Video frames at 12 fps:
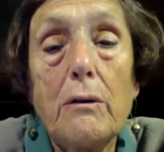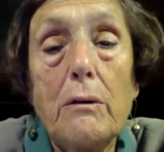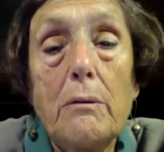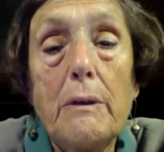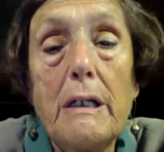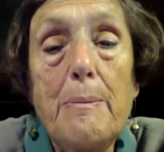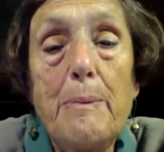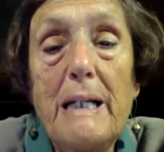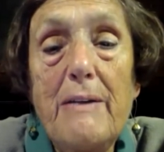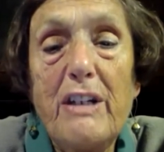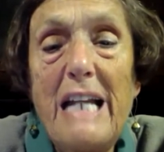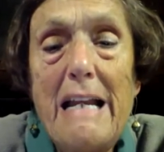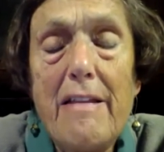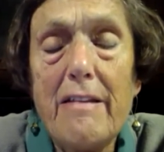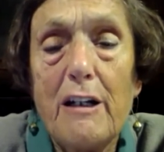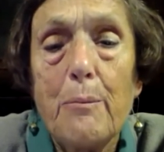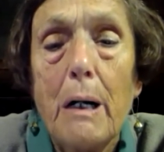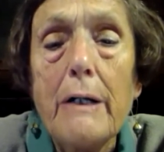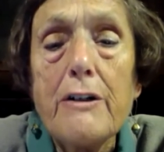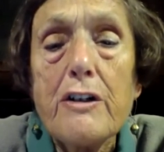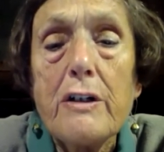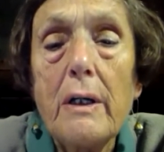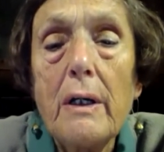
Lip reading: whether he believes in anything much.